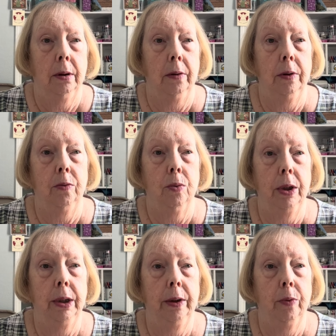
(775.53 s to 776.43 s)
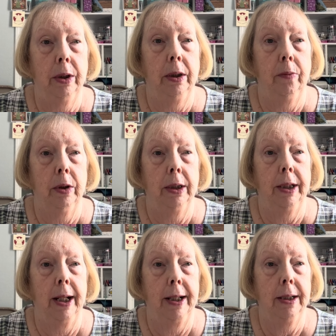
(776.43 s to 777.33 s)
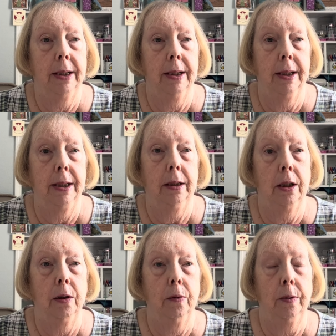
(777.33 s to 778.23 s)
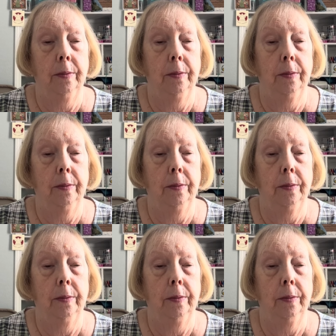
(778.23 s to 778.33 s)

I would really, really, really hate to see it go.